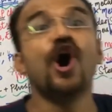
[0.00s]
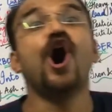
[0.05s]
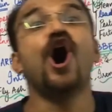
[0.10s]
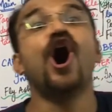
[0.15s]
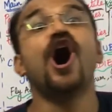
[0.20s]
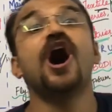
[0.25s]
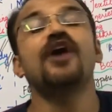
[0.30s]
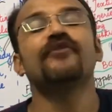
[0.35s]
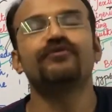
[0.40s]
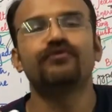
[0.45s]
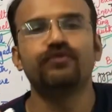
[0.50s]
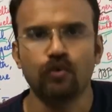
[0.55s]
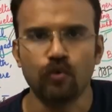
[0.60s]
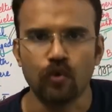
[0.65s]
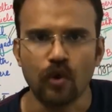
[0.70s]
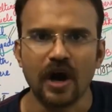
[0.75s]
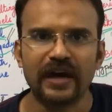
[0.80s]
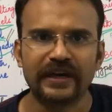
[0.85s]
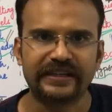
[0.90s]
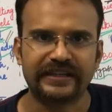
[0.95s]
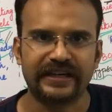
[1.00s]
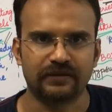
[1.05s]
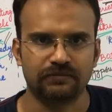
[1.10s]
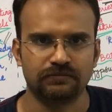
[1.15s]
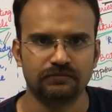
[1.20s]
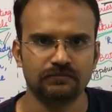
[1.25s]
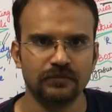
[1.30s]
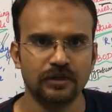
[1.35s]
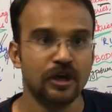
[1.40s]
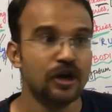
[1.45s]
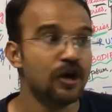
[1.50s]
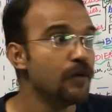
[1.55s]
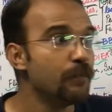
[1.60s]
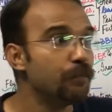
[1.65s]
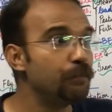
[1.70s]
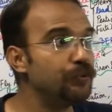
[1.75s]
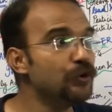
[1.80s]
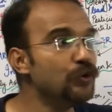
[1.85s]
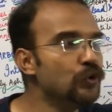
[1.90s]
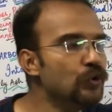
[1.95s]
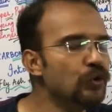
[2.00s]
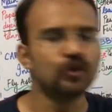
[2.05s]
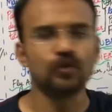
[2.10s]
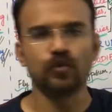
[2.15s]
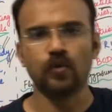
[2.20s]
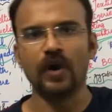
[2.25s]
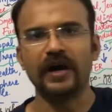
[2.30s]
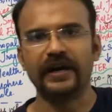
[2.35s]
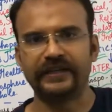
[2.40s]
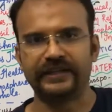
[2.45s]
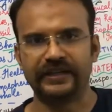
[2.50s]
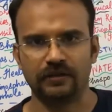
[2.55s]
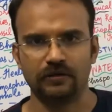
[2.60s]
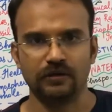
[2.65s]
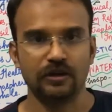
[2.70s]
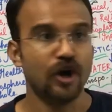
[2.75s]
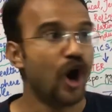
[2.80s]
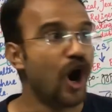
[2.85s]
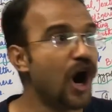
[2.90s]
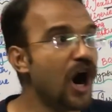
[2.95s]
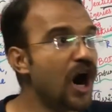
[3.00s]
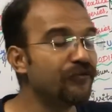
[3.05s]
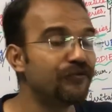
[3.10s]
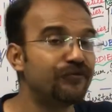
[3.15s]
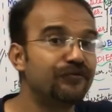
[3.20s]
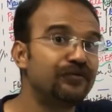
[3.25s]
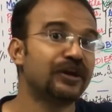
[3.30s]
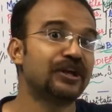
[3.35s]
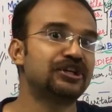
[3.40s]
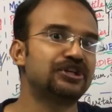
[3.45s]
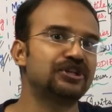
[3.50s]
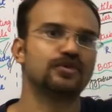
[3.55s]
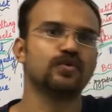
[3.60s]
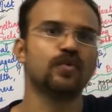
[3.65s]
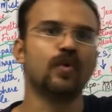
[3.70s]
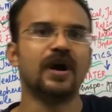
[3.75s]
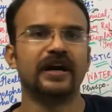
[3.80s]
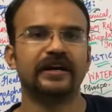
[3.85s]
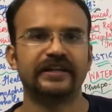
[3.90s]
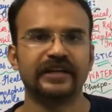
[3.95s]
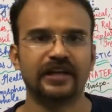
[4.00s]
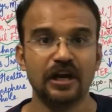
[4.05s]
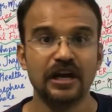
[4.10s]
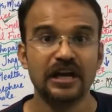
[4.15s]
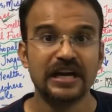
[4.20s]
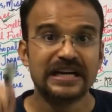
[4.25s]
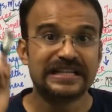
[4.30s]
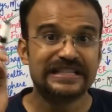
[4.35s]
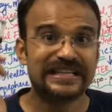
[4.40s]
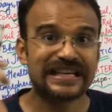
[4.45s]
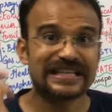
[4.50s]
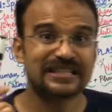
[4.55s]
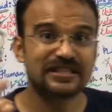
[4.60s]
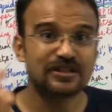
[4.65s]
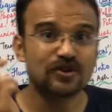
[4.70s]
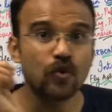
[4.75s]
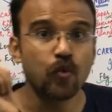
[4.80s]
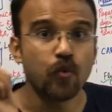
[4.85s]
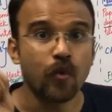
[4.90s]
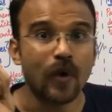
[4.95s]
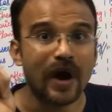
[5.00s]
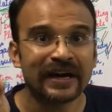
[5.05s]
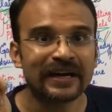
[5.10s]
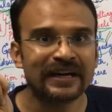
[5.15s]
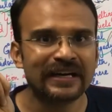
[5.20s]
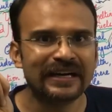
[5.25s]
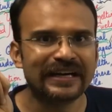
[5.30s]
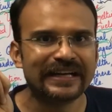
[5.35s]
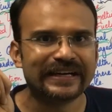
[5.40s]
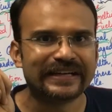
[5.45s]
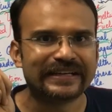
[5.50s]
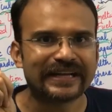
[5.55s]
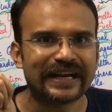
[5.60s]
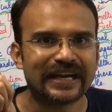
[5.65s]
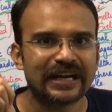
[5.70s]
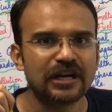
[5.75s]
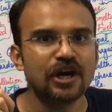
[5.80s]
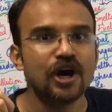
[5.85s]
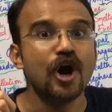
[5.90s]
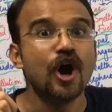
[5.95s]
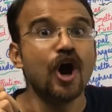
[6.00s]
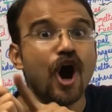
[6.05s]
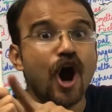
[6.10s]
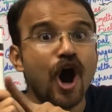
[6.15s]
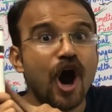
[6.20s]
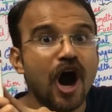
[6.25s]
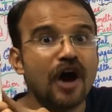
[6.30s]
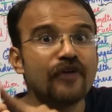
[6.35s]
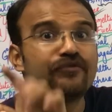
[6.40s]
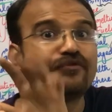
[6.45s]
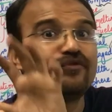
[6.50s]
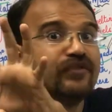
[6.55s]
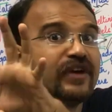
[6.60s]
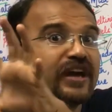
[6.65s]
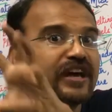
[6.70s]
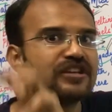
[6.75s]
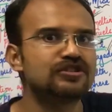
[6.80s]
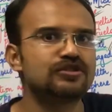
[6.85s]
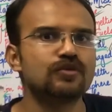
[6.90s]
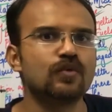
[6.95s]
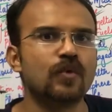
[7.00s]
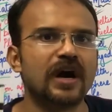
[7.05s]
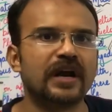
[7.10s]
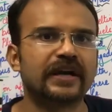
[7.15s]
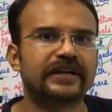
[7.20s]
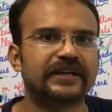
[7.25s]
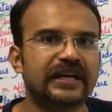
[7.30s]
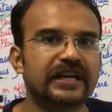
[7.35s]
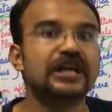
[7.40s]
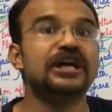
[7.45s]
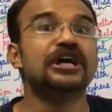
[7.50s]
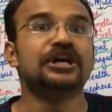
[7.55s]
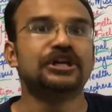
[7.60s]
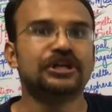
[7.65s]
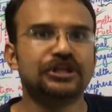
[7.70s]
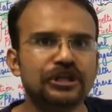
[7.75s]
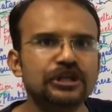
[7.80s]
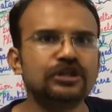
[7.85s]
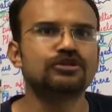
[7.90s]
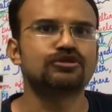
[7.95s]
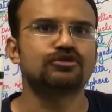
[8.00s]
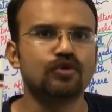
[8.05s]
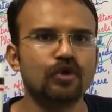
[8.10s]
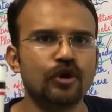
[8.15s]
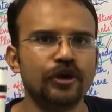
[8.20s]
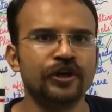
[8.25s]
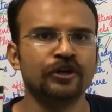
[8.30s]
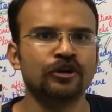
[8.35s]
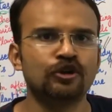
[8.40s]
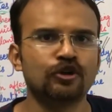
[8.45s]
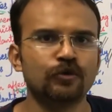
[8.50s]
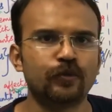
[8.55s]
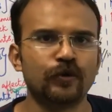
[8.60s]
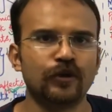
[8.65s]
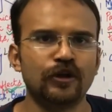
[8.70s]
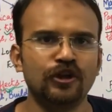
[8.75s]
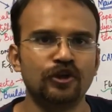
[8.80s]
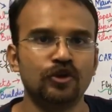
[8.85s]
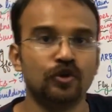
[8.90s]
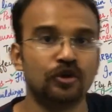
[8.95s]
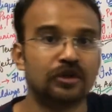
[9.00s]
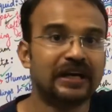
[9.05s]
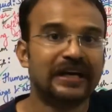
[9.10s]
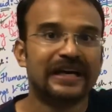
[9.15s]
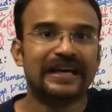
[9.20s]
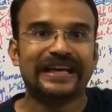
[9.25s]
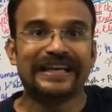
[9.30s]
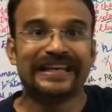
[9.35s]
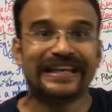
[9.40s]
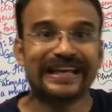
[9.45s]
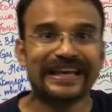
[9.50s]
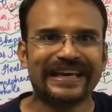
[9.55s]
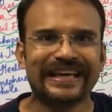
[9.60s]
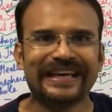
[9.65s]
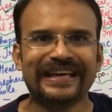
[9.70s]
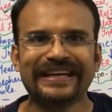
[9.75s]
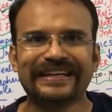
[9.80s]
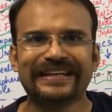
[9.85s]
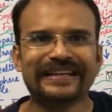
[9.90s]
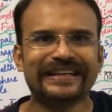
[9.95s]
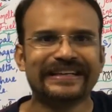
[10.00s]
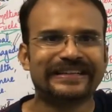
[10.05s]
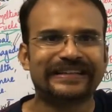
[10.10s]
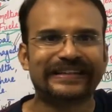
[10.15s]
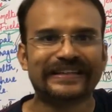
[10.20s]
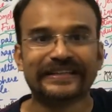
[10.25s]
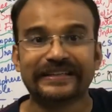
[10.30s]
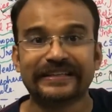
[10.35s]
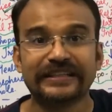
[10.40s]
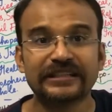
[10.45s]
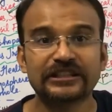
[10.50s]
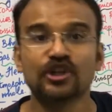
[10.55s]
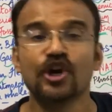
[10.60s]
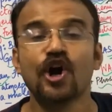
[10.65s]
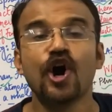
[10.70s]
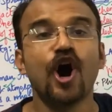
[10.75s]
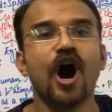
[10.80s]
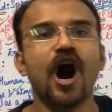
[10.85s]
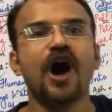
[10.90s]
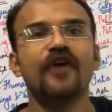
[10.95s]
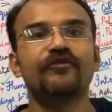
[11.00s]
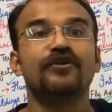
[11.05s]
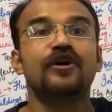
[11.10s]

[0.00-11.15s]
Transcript: of water, pure water, of fresh water. Just 1 liter of wastewater is going to pollute 8 liters of